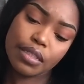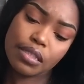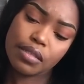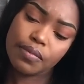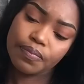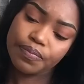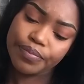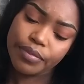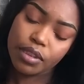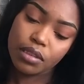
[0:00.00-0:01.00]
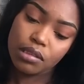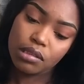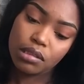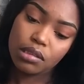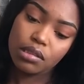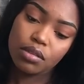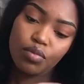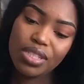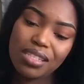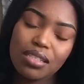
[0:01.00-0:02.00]
it's,
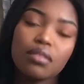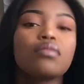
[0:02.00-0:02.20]
what's,